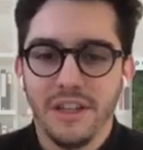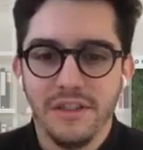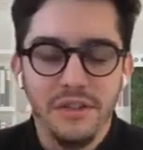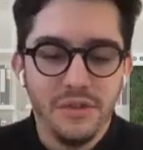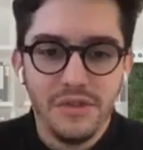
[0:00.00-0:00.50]

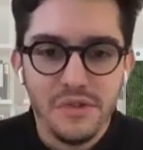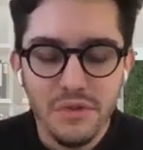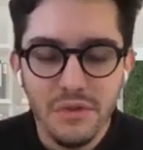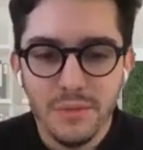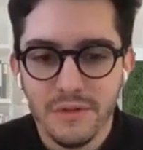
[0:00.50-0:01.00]
you know,
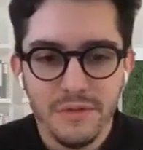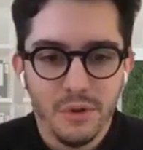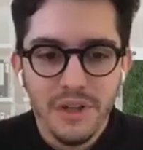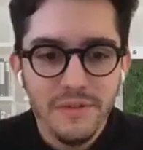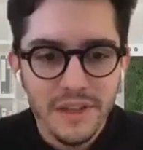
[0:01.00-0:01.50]
Zoom
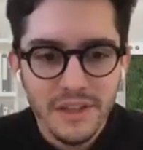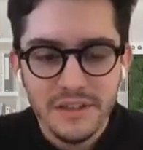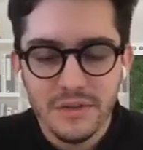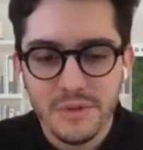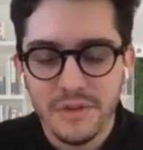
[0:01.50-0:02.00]
or even in
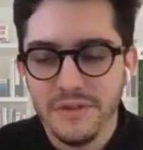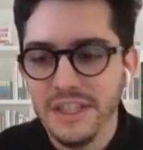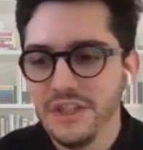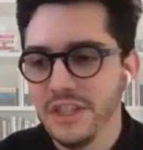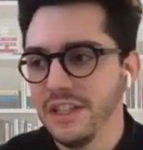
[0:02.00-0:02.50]
terms of
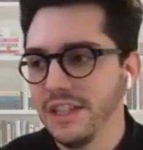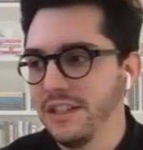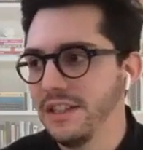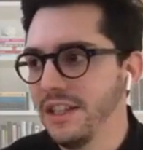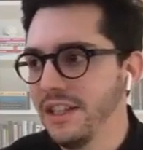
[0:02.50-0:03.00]
teaching
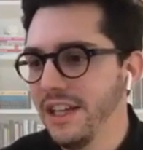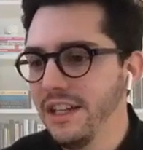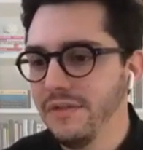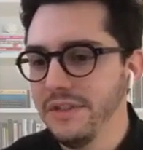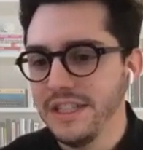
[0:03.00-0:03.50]
that any
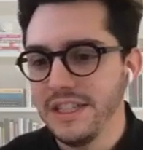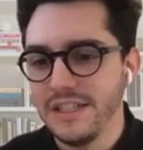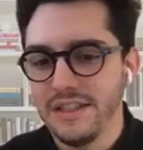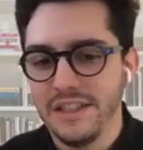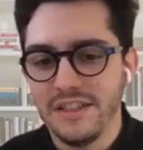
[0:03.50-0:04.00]
of this
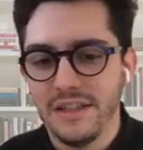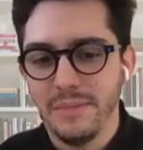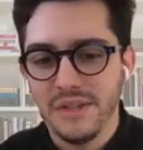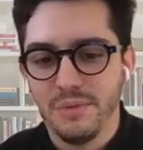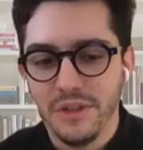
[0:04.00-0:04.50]
is the
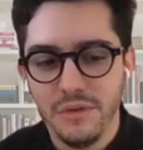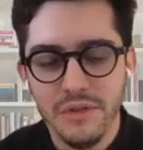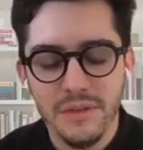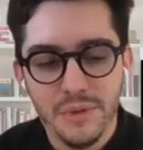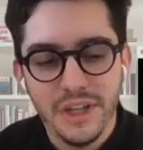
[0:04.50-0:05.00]
best way to do
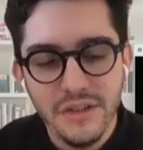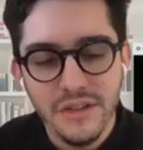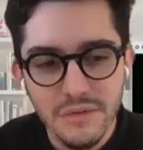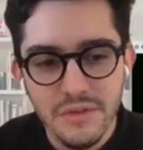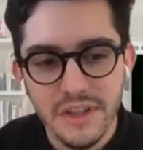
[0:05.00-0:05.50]
it. But I
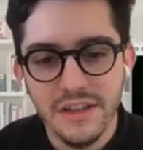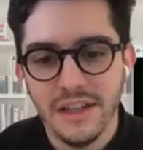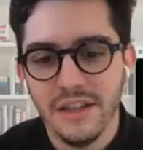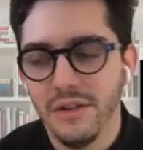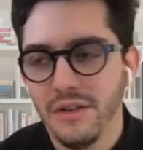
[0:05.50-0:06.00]
do think
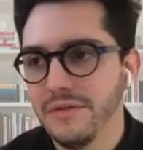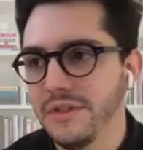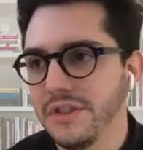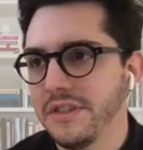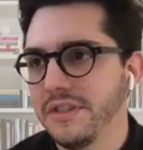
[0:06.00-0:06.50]
that it
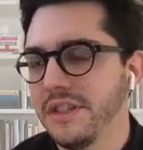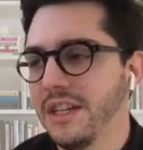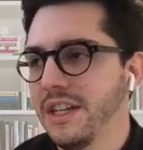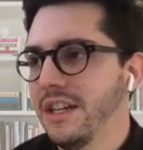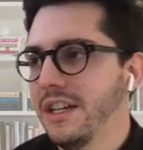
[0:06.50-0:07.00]
offers us
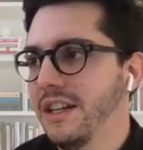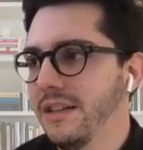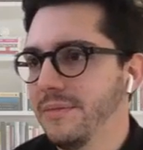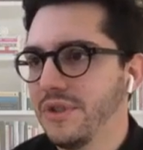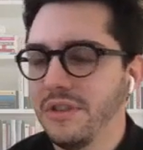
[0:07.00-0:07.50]

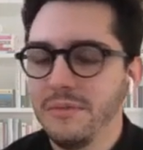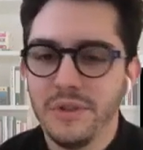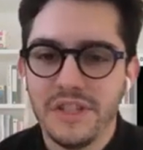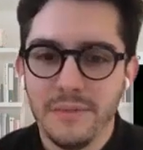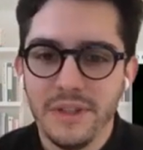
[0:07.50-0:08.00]
certain
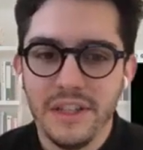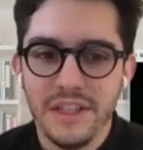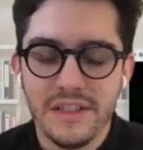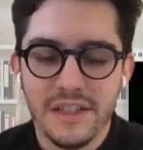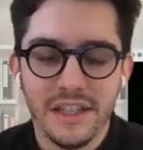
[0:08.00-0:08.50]

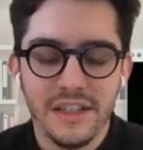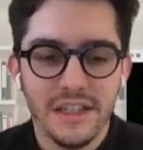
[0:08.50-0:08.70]
possibilities that